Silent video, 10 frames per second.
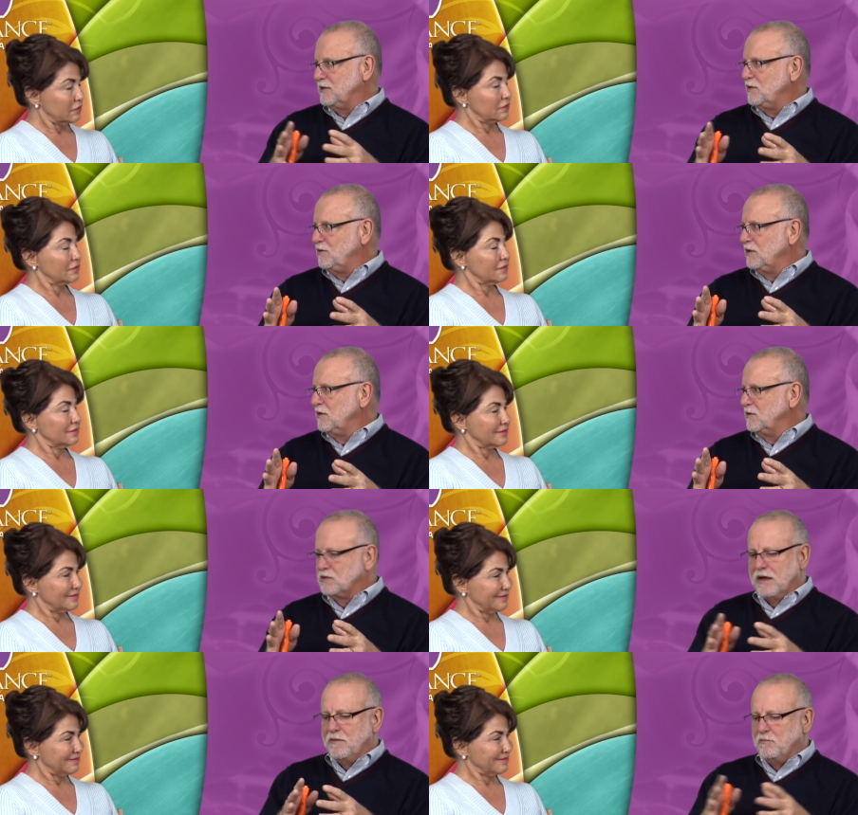Speaker 1: that you
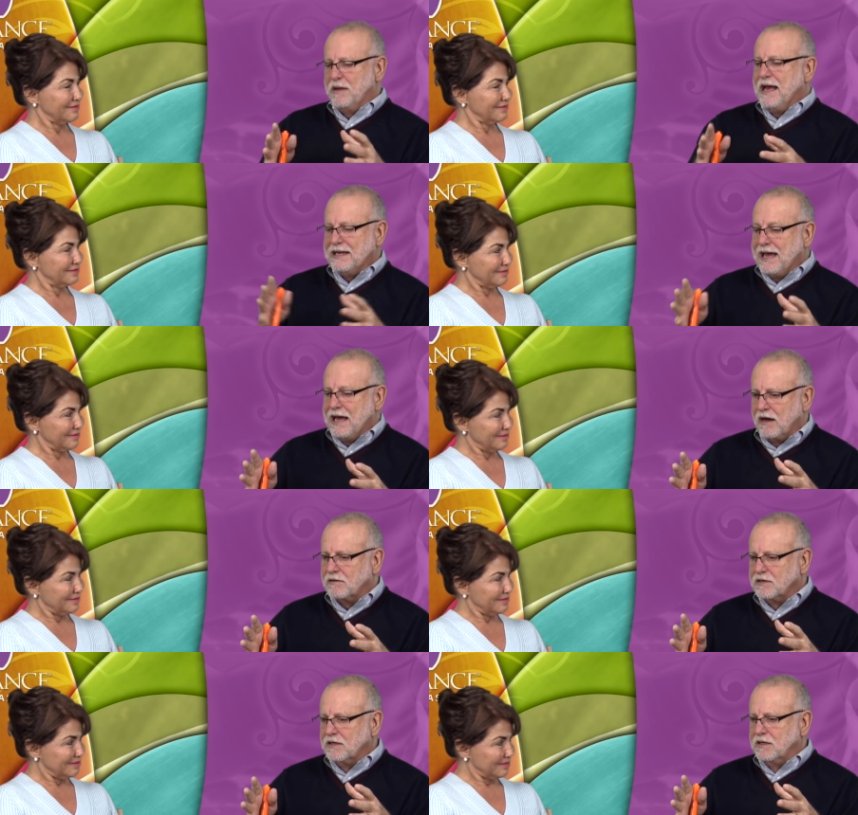use back
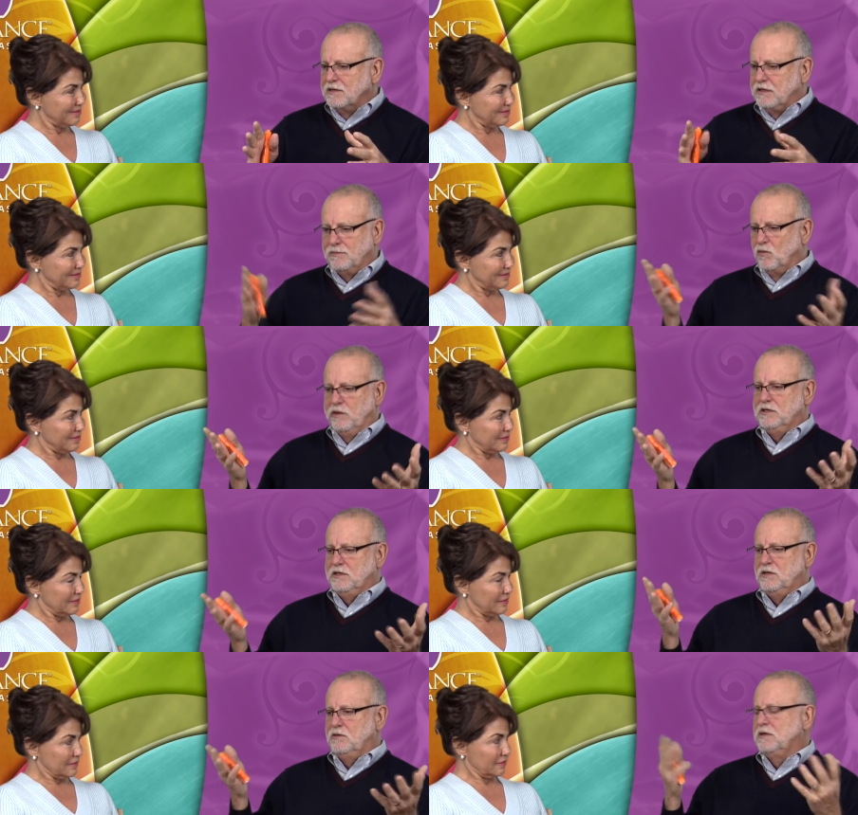out to the point
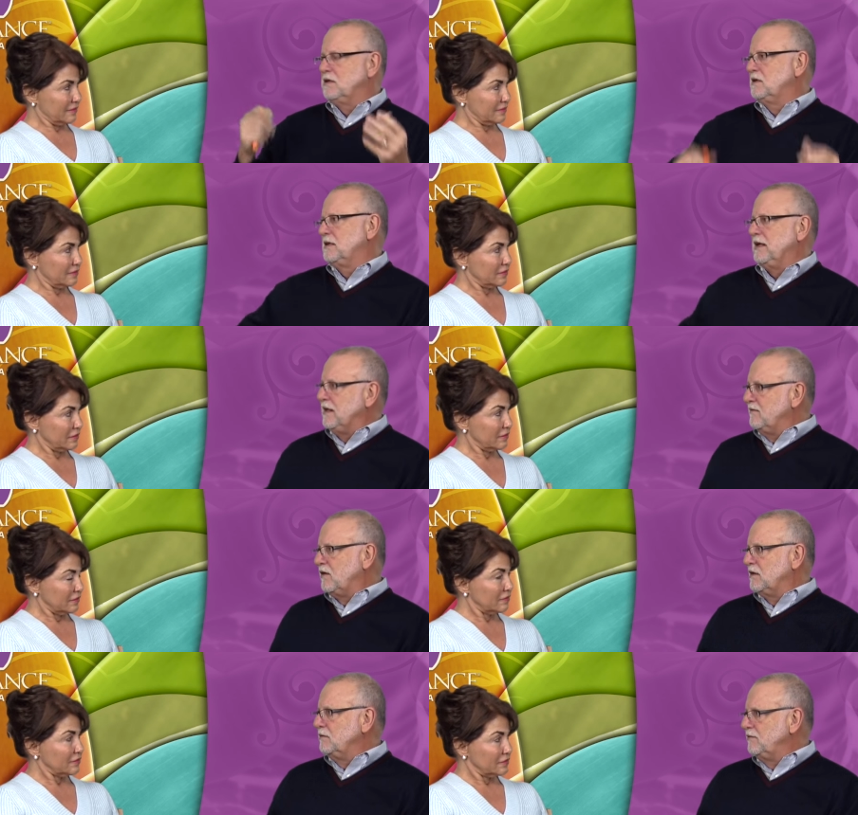that you can contain that
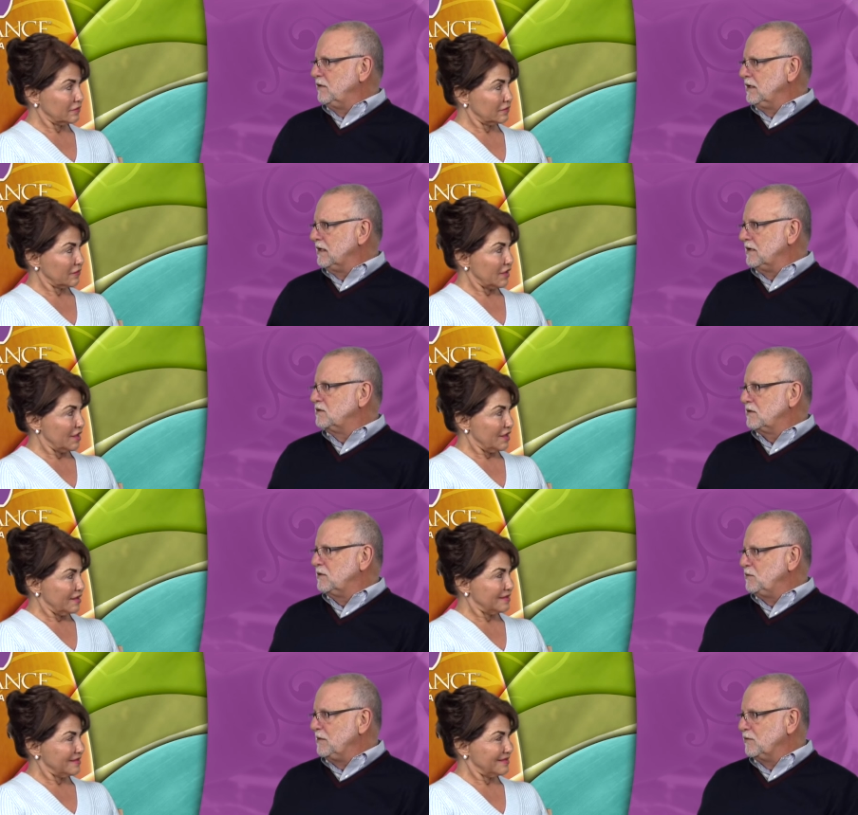volume of food again. And some
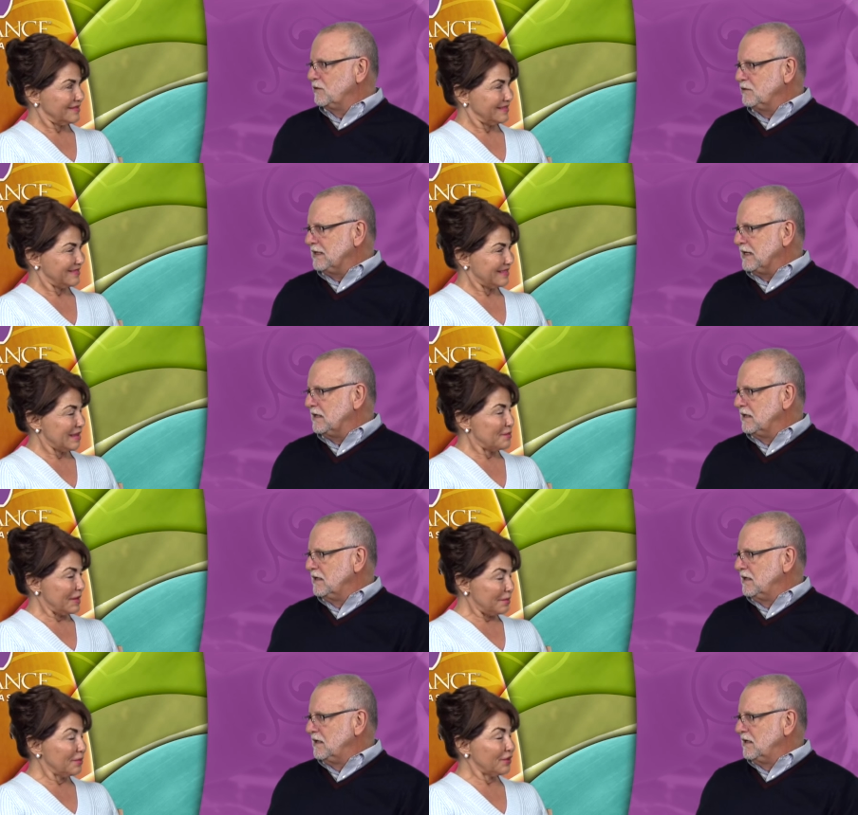of these people do that.
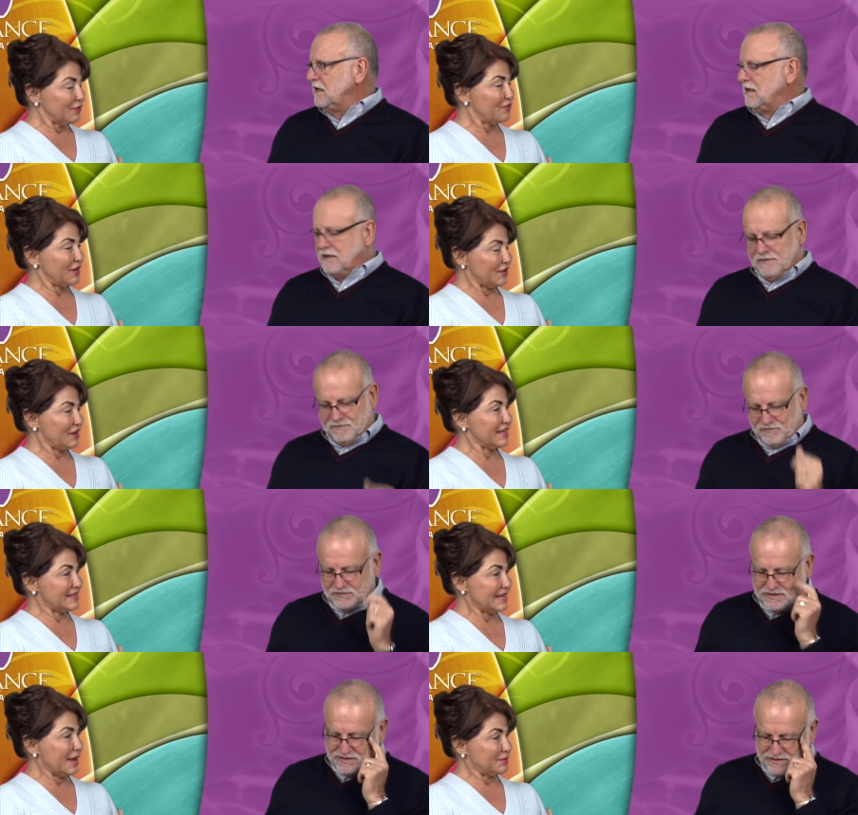
Speaker 2: People are very
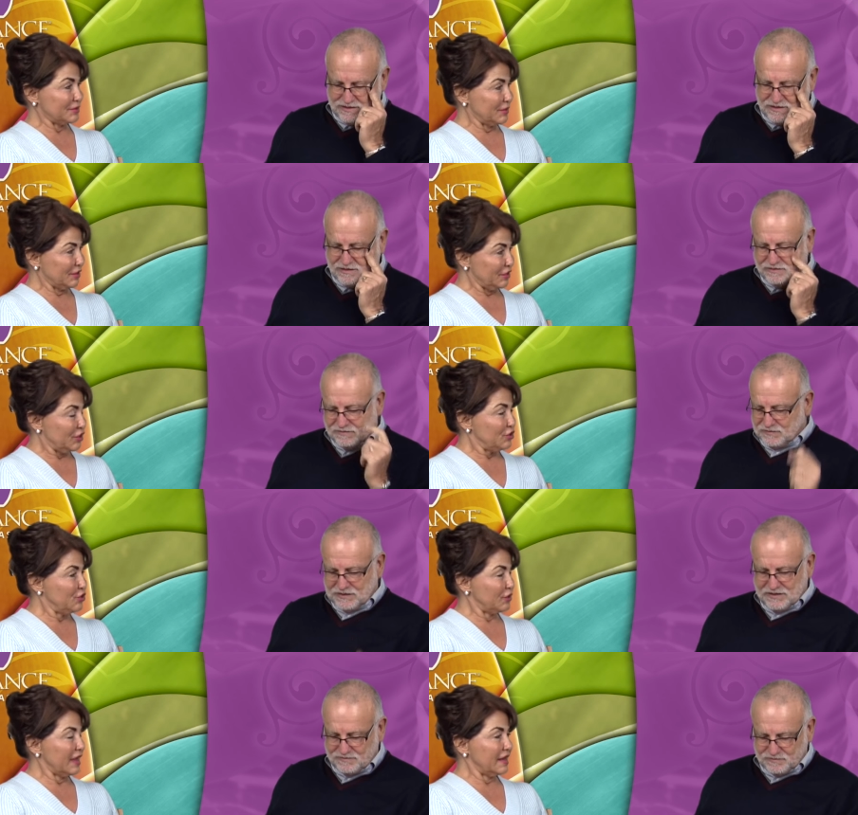adaptable. Oh.
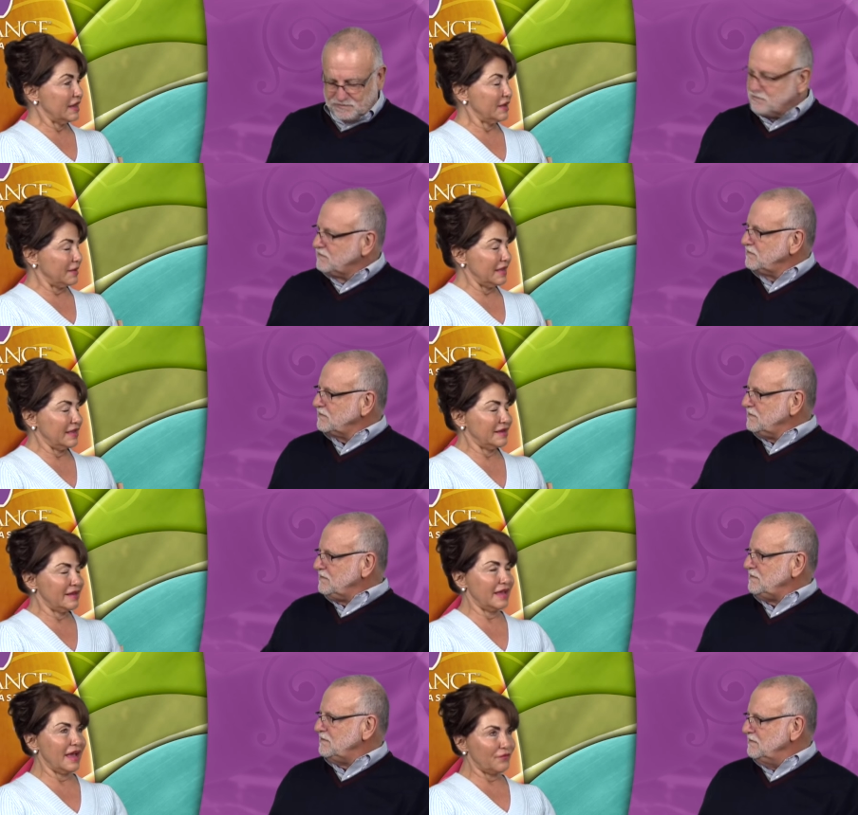You can,
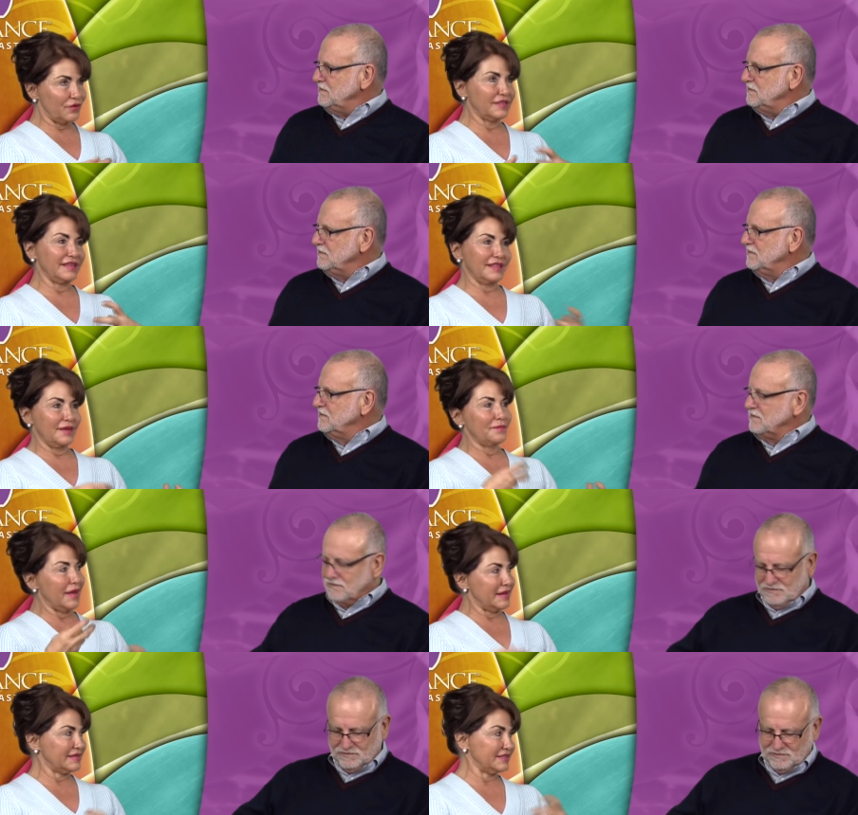everything that
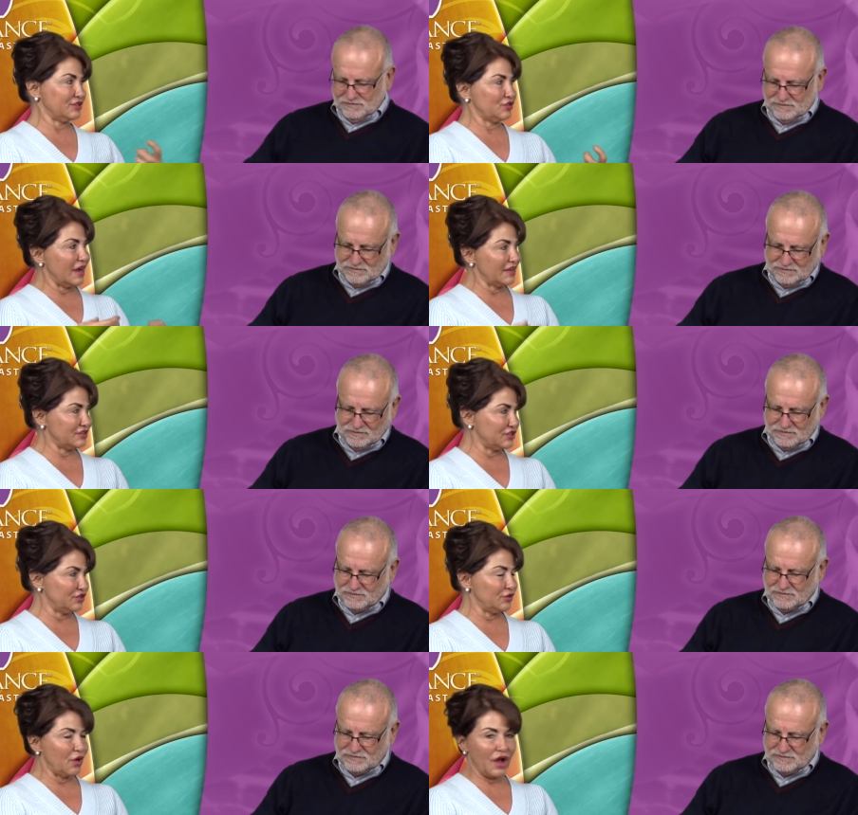medicine tries to do,